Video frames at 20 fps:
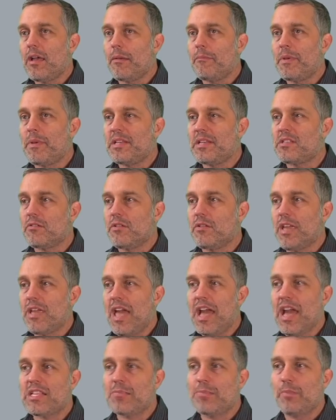basically
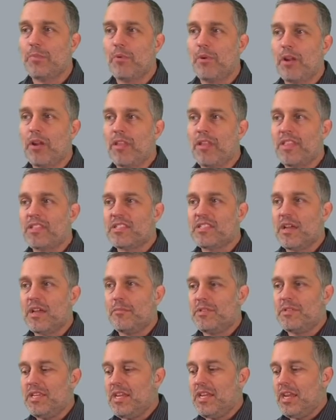export the
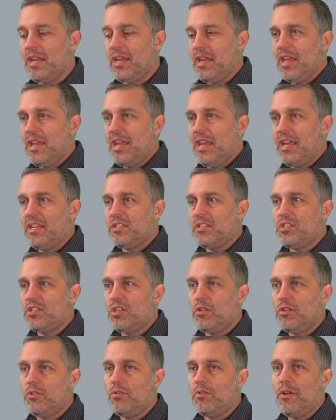sub-D
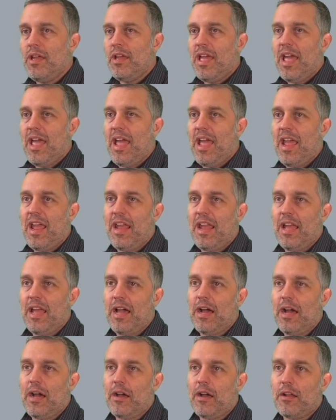into a
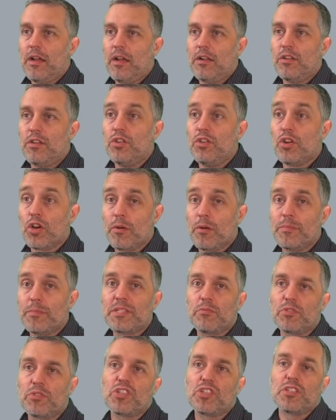
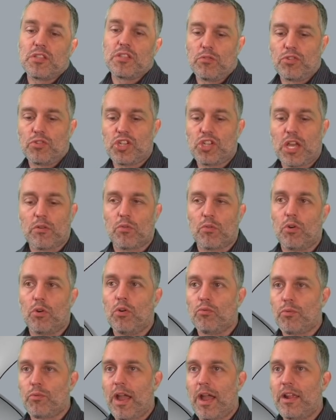NURBS, which is the
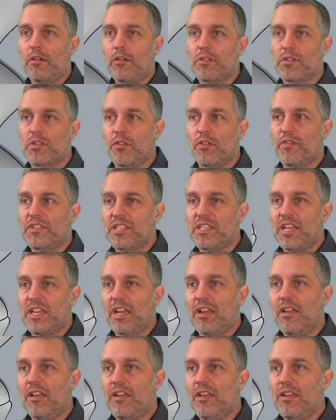general Rhino
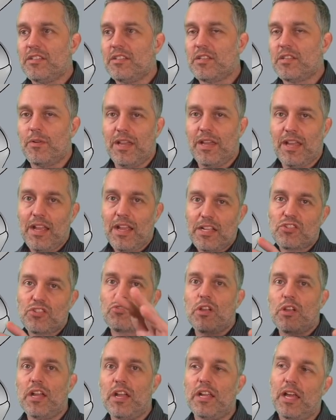surfacing. So
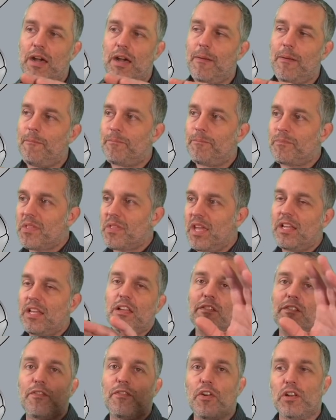it
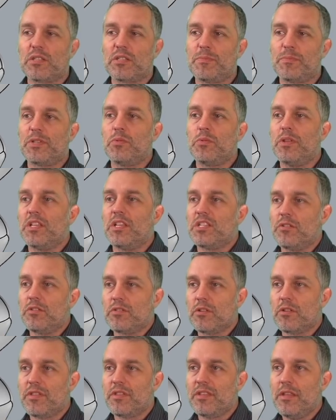converts between the two.
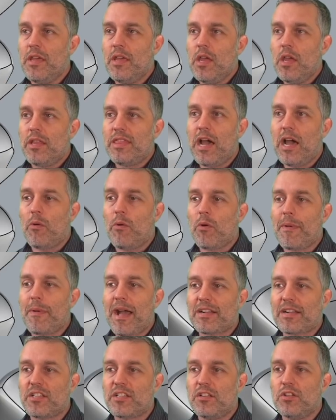So now we're
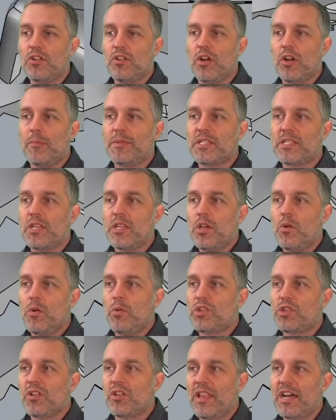back to NURBS,
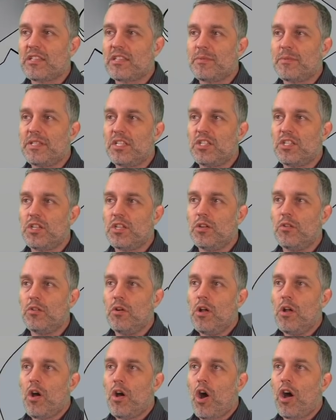which allows me to do
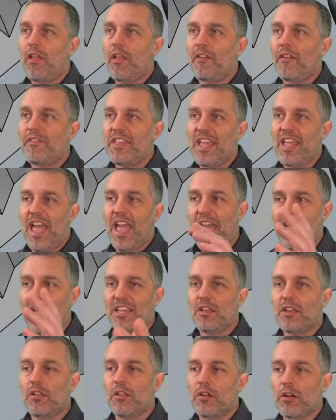all of the
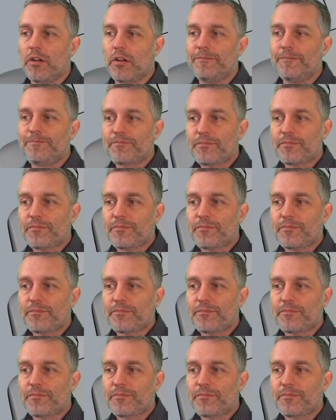angular